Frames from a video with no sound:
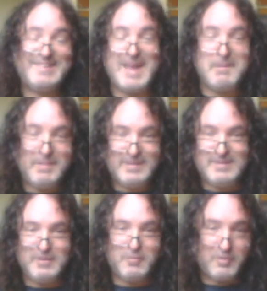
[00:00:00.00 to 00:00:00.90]

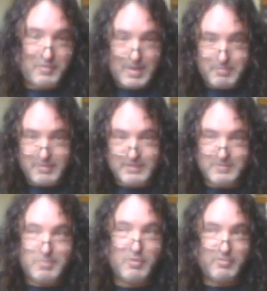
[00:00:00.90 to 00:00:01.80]
Stamets in order to
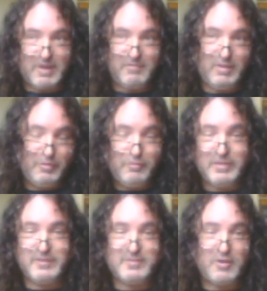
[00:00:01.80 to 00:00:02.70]
operate the spore drive. He
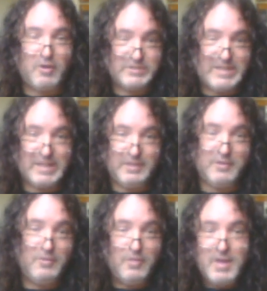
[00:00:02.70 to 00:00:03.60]
knew this, so all she had
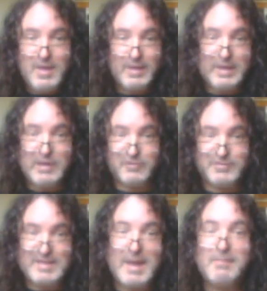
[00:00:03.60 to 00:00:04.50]
to do
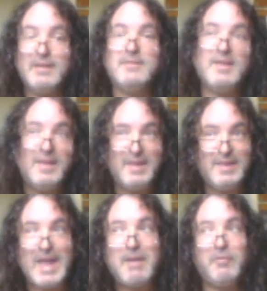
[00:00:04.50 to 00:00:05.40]
kill Stamets, and
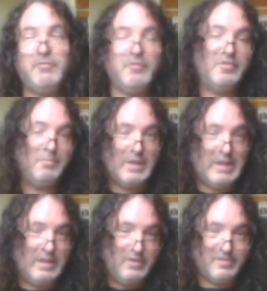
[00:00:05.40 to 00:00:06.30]
then that will force
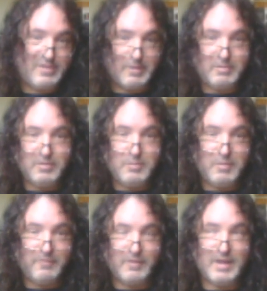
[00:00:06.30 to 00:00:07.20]
Mudd to start the
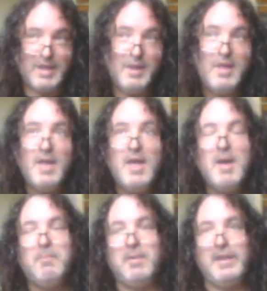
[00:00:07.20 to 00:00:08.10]
loop over again.
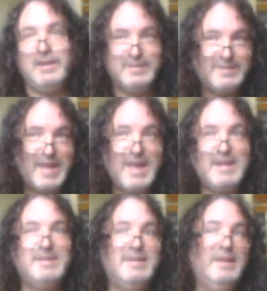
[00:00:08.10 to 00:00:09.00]
But
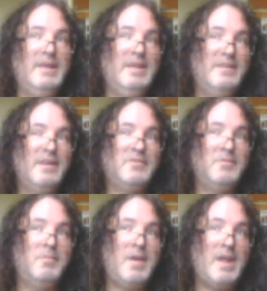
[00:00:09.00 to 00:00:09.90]
instead, she
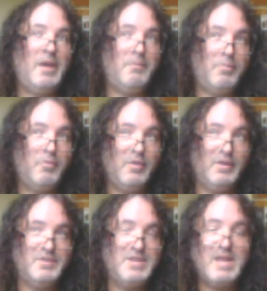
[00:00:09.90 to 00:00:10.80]
tells him about how
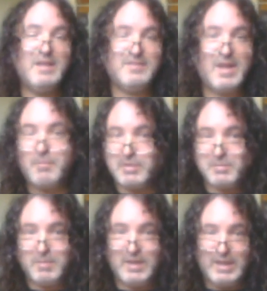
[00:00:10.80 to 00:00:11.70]
important she is and how
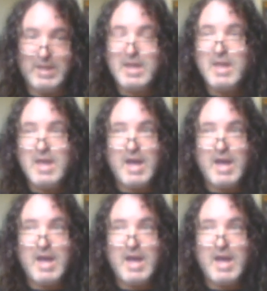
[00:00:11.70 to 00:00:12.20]
much money